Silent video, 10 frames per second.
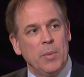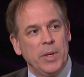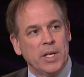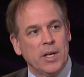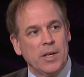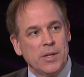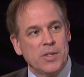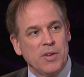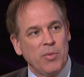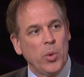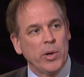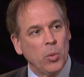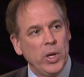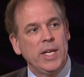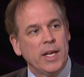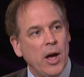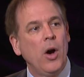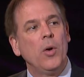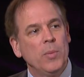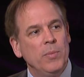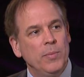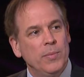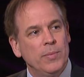Because if we're weak at home,